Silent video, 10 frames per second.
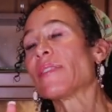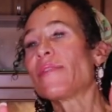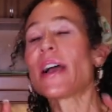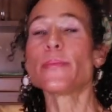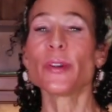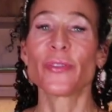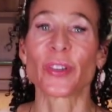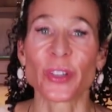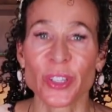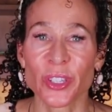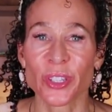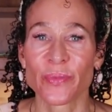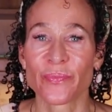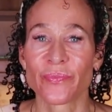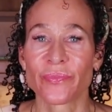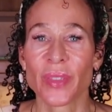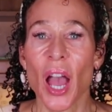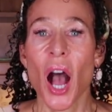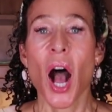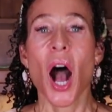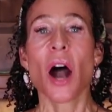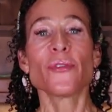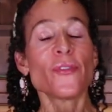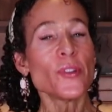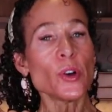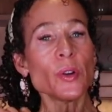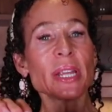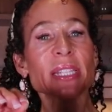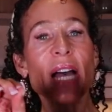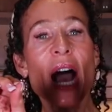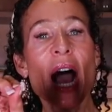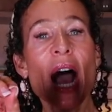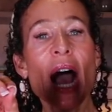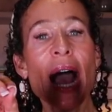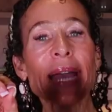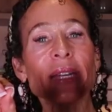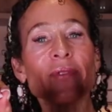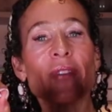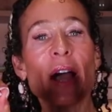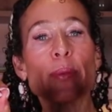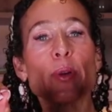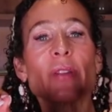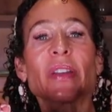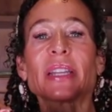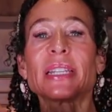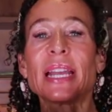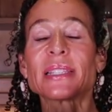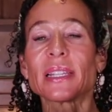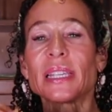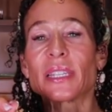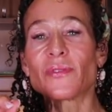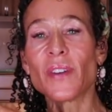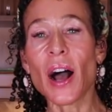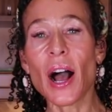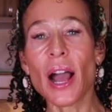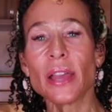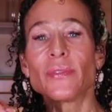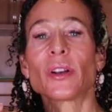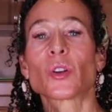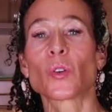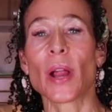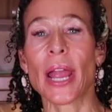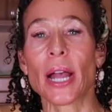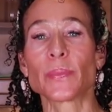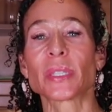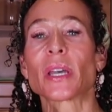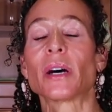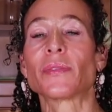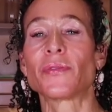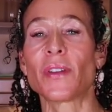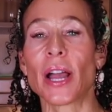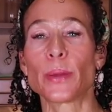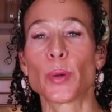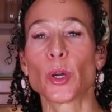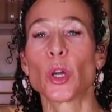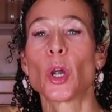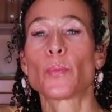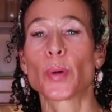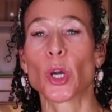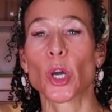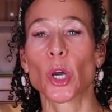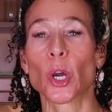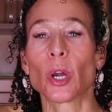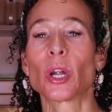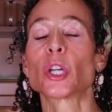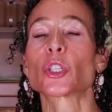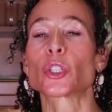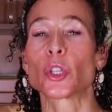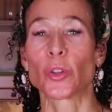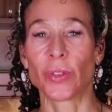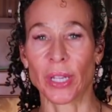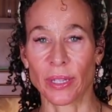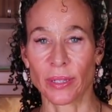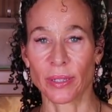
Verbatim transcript: Fiber first. A food is high in fiber if it contains at least 5 grams of fiber per serving.